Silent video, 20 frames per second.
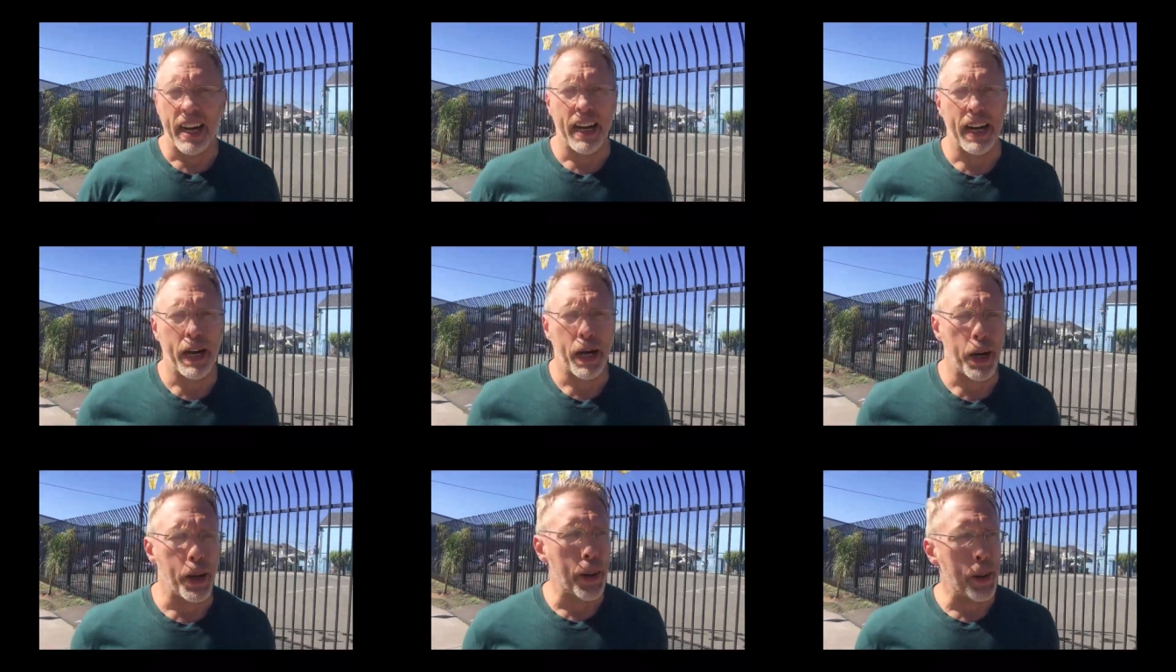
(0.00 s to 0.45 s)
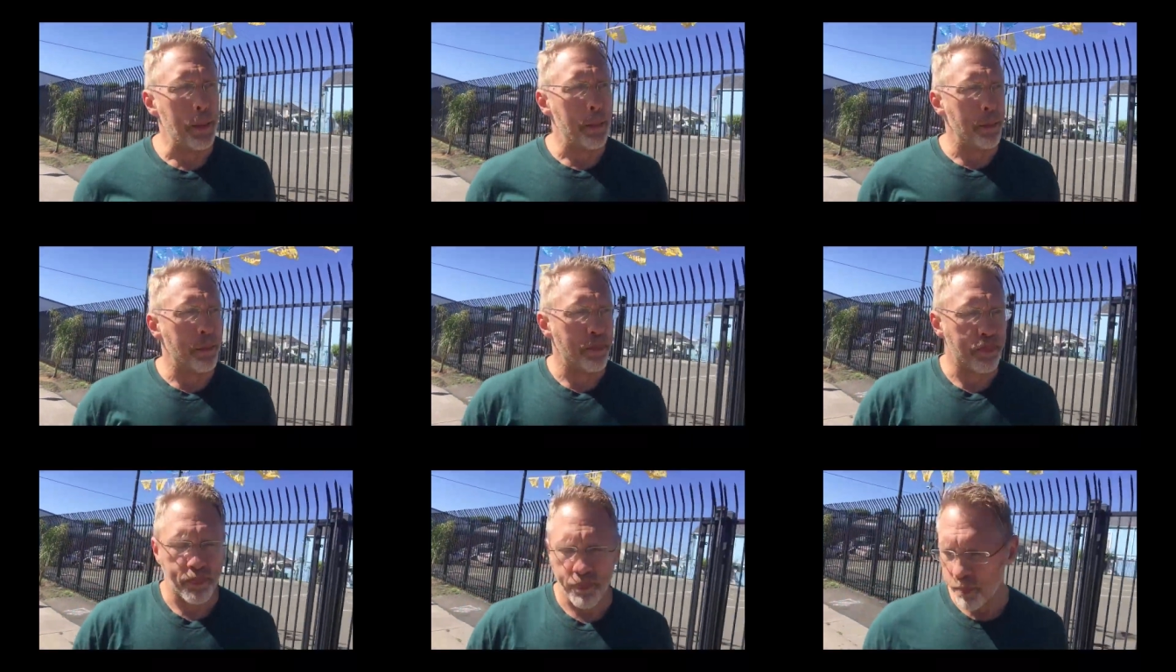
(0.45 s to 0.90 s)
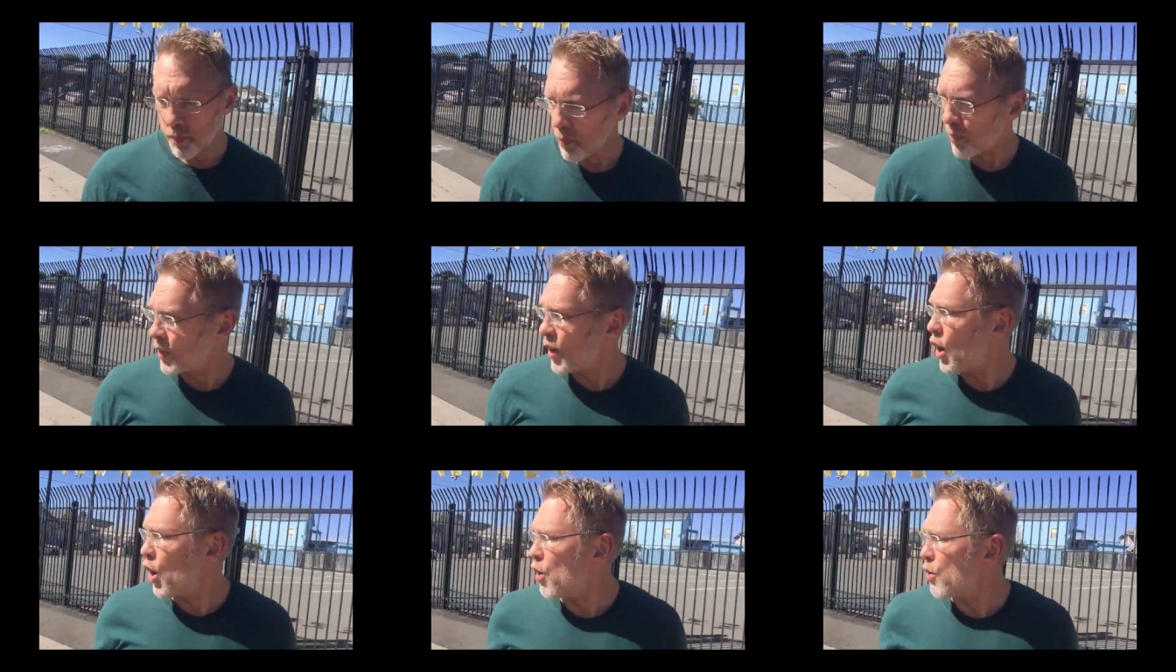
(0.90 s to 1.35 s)
um,
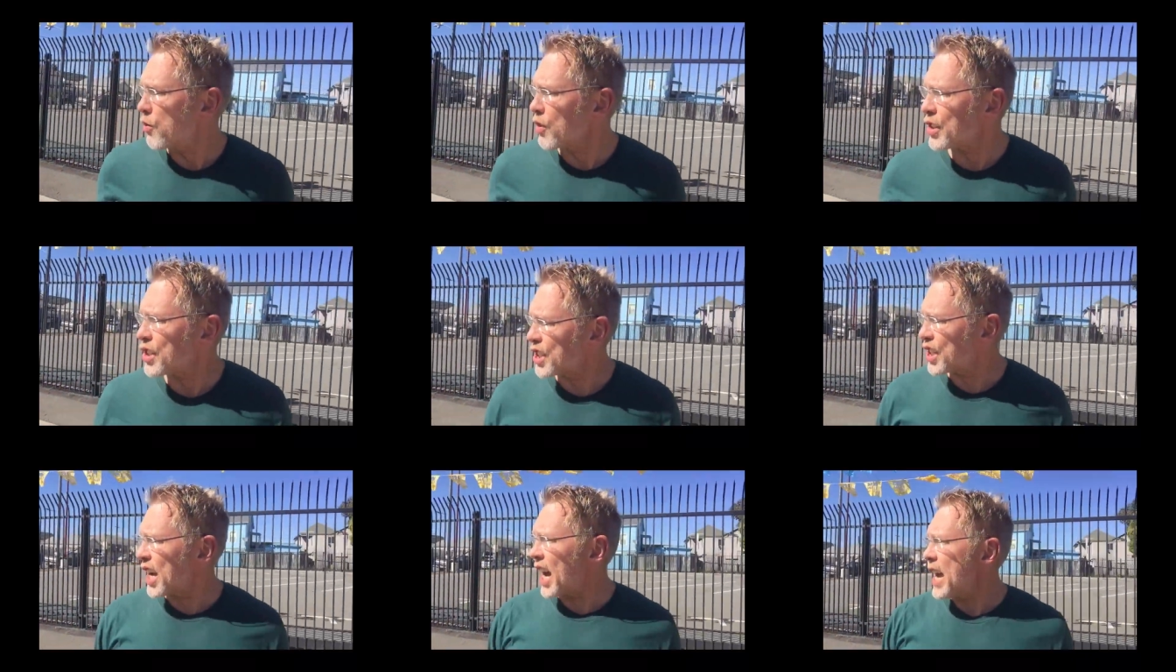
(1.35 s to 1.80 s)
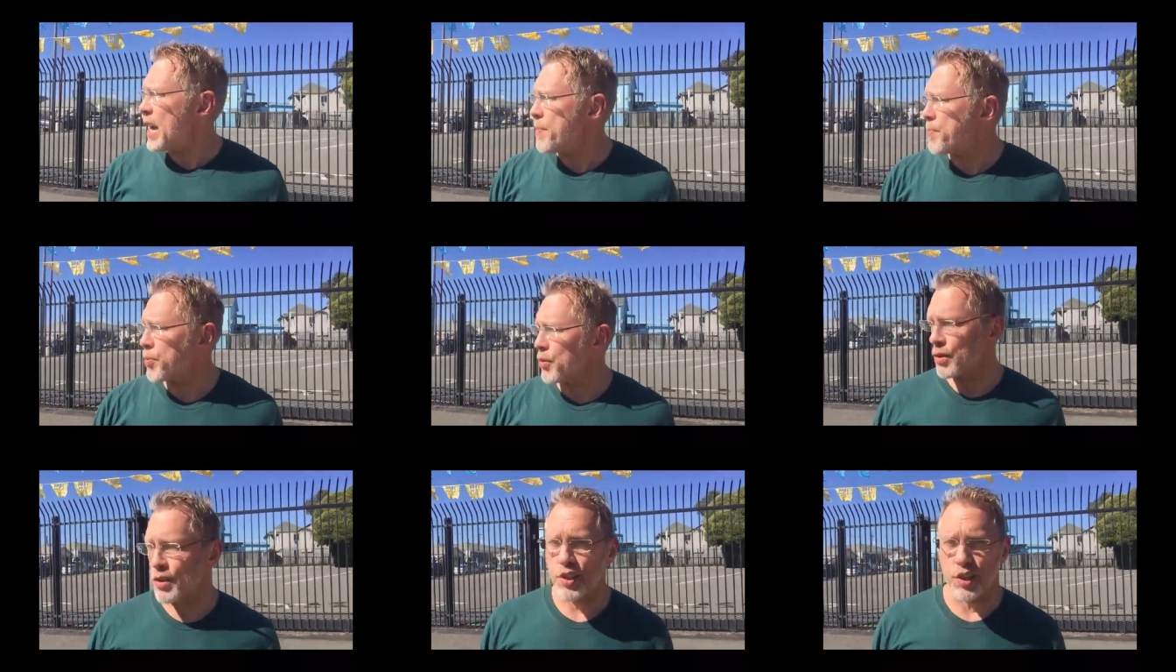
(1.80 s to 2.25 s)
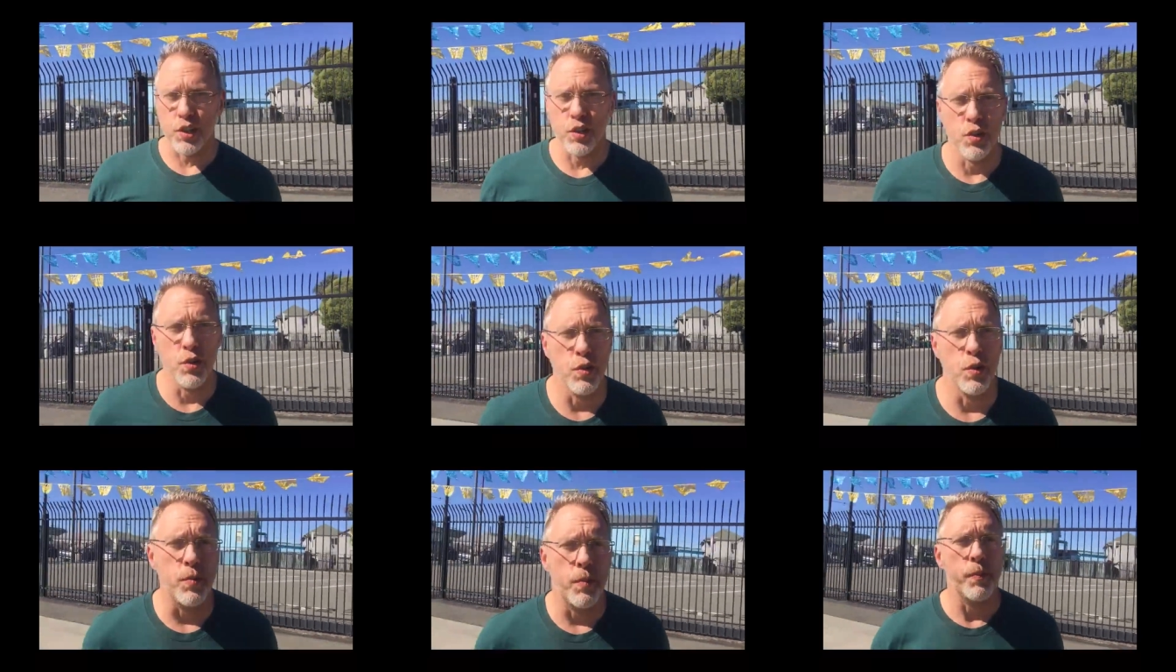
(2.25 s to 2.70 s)
over Skype or
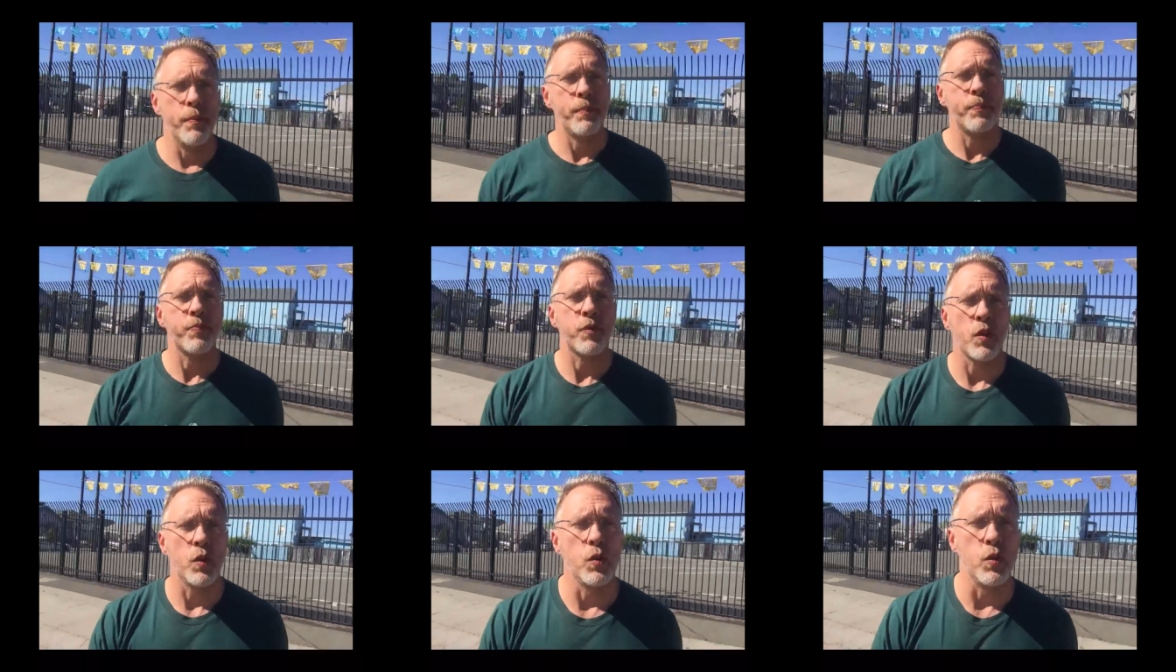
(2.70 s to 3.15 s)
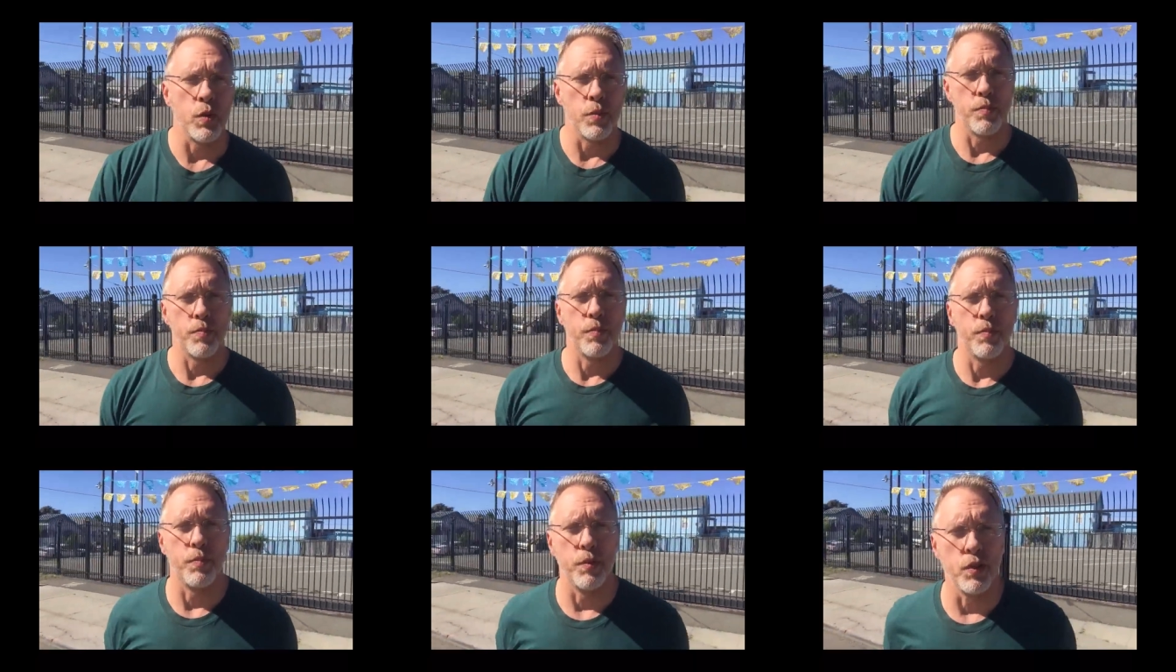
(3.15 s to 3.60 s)
Zoom or